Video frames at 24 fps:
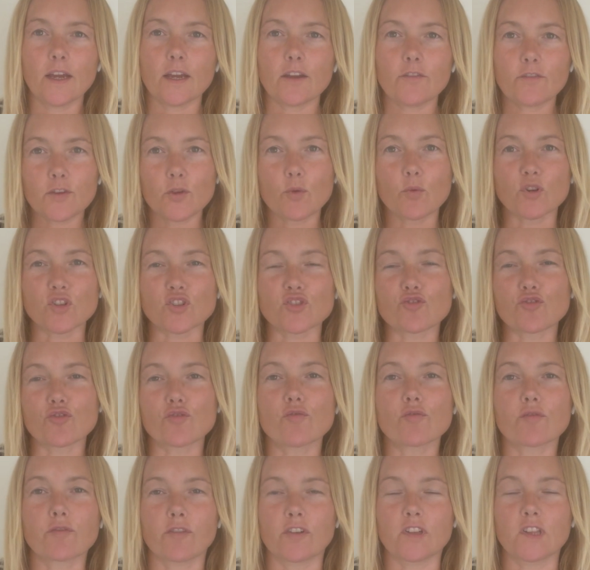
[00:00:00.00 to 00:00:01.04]
If you want
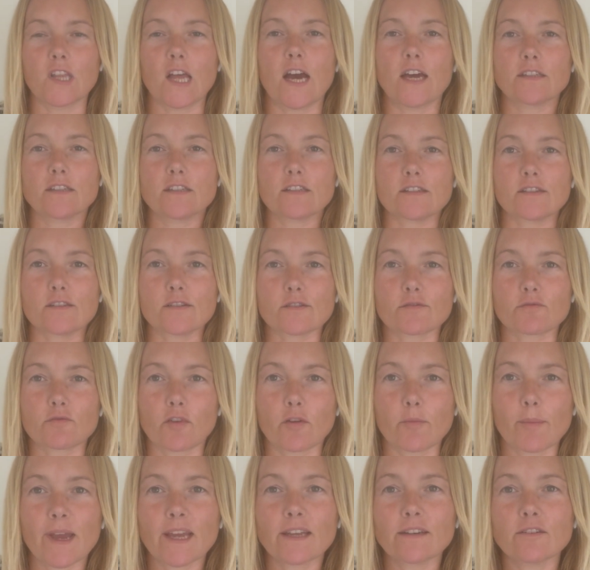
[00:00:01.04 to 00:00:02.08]
truthful answers
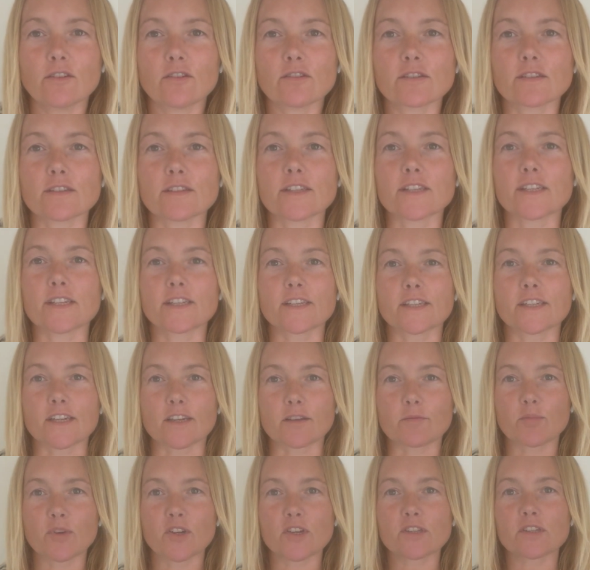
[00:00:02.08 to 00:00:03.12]
from a
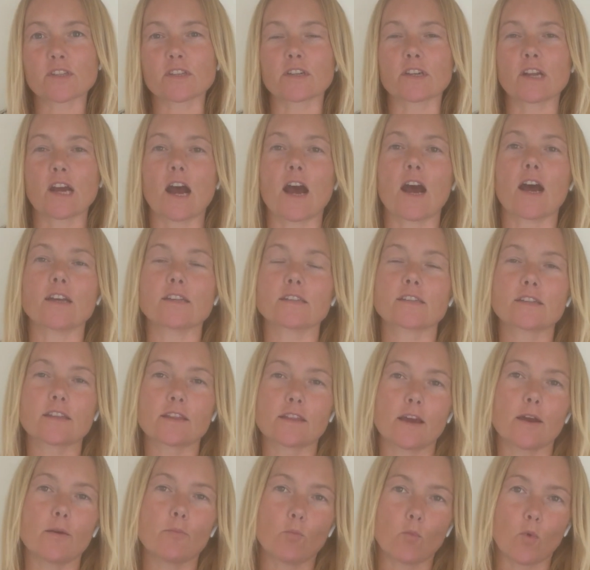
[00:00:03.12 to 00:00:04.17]
narcissistic person, ask
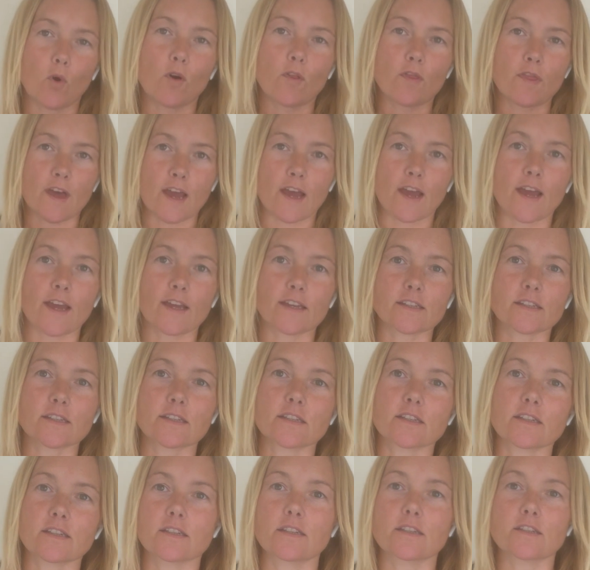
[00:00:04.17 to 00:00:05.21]
them what their
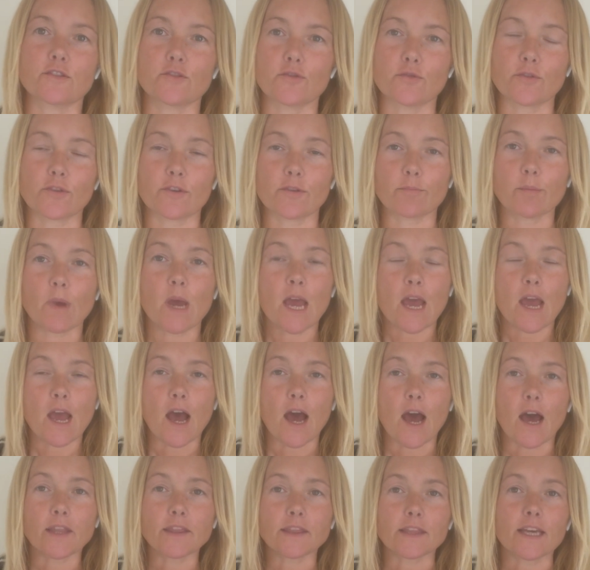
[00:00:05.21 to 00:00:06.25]
exes did to them
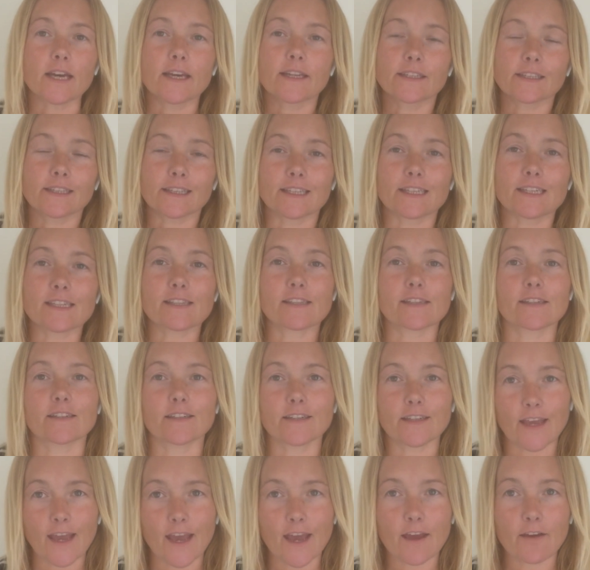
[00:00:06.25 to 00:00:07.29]
and then
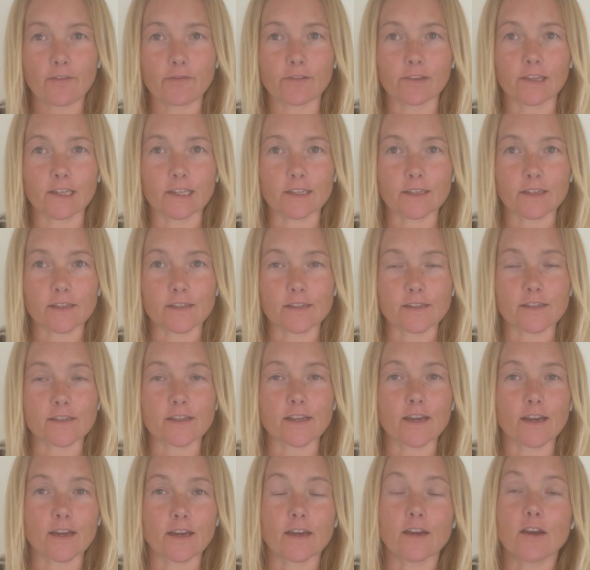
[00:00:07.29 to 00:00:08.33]
listen carefully, as
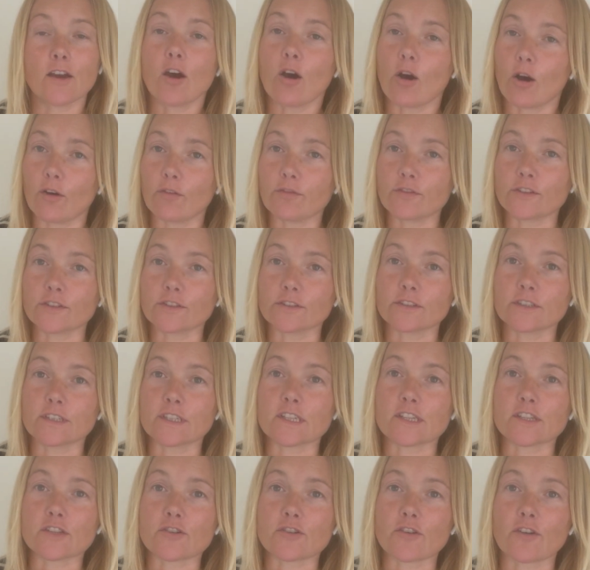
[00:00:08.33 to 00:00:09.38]
they're often
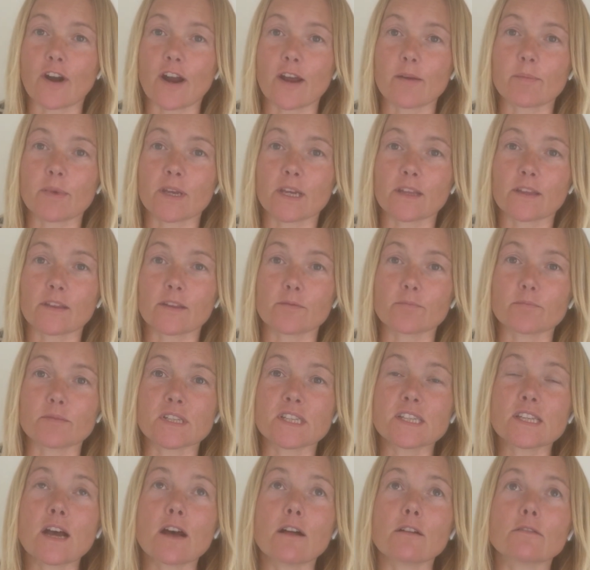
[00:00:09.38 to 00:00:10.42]
describing
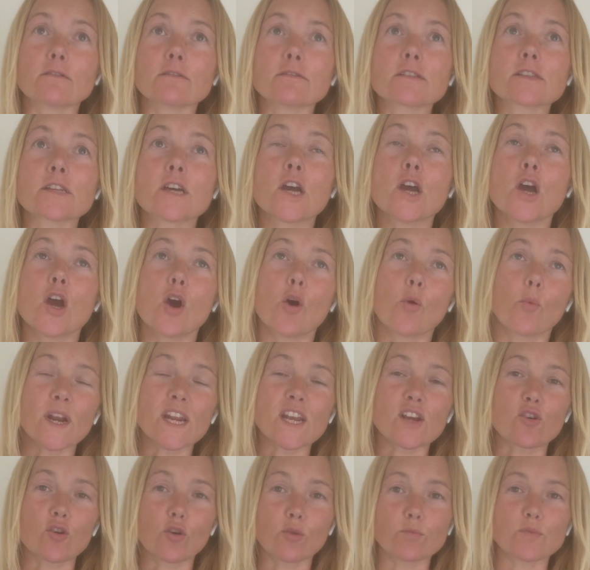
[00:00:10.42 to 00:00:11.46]
themselves. When
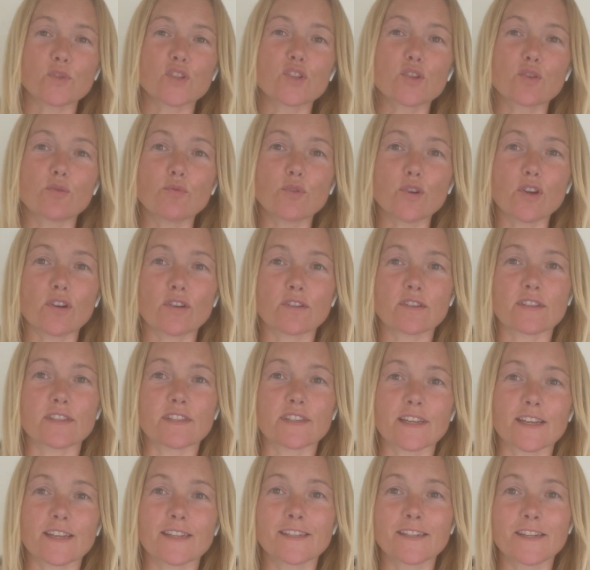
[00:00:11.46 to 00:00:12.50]
it comes to
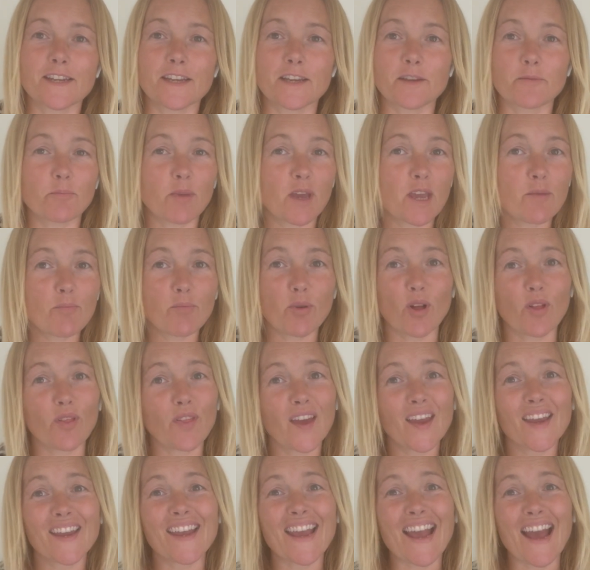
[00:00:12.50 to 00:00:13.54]
narcissistic people,
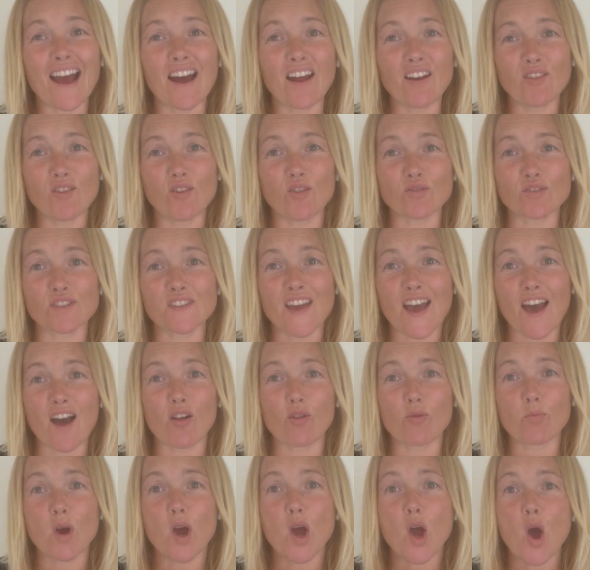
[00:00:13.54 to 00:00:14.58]
they cannot
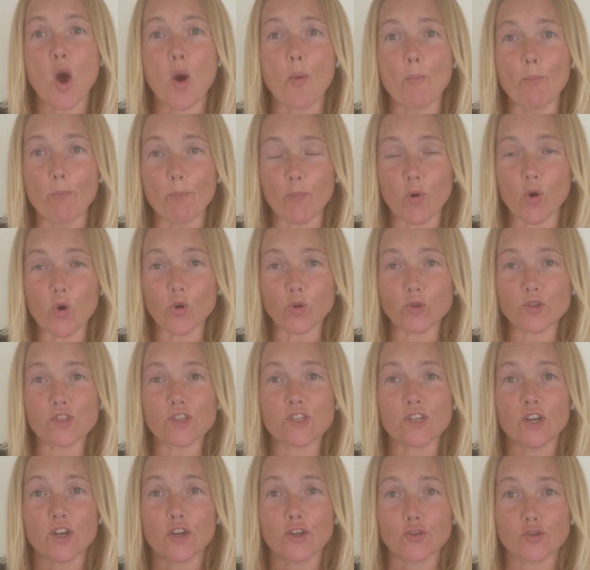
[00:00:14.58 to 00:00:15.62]
help
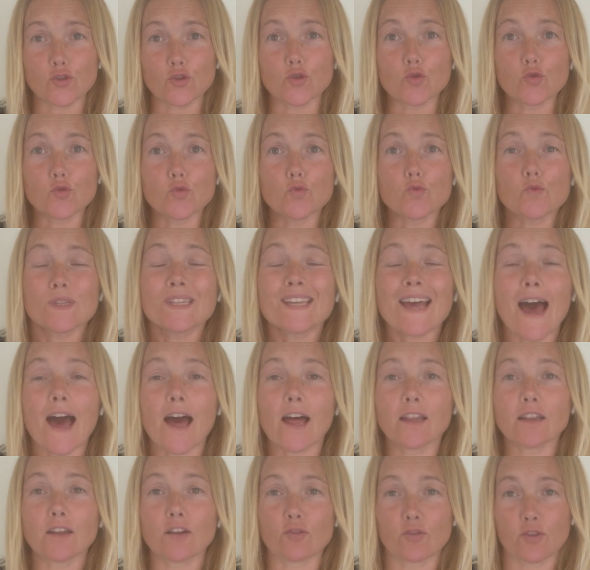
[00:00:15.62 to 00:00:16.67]
but to
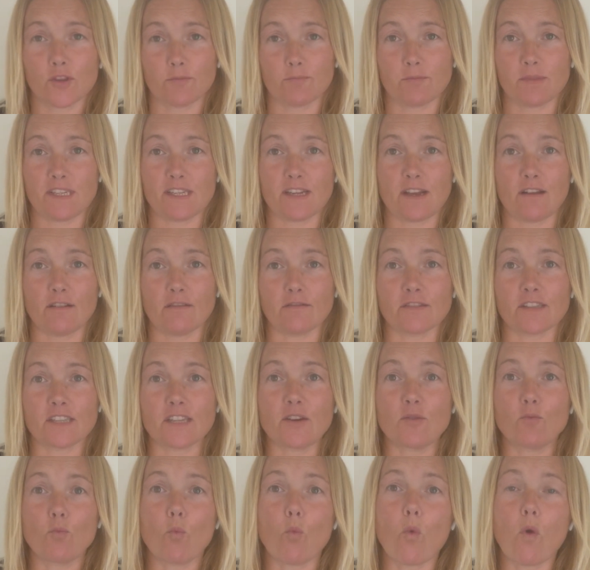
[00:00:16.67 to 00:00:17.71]
tell on themselves
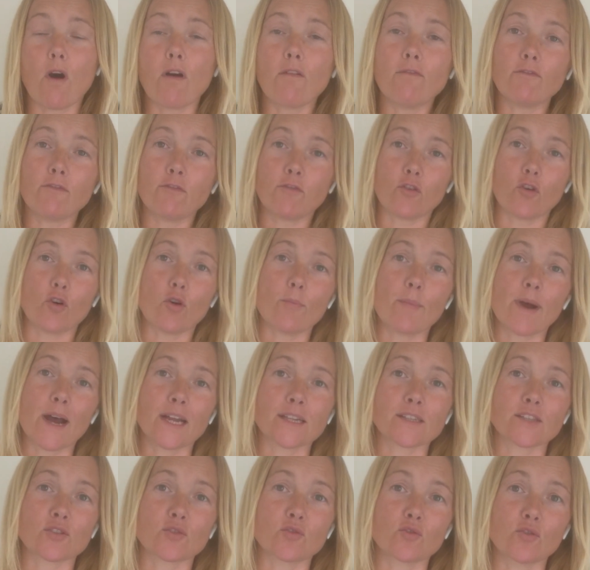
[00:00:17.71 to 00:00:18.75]
in one
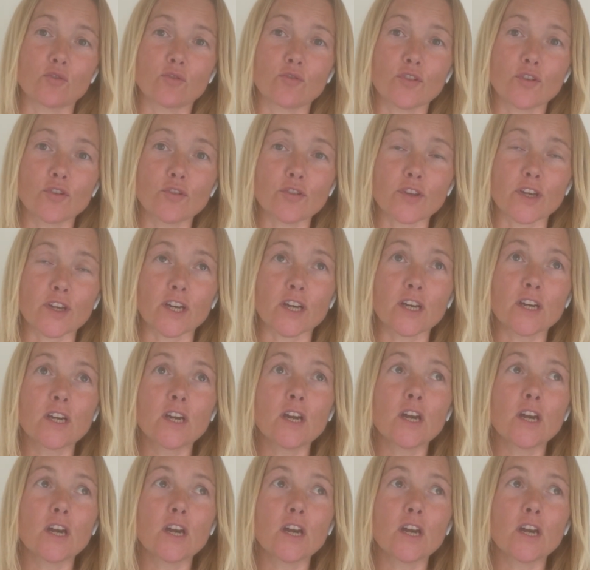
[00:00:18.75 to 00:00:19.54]
format or another.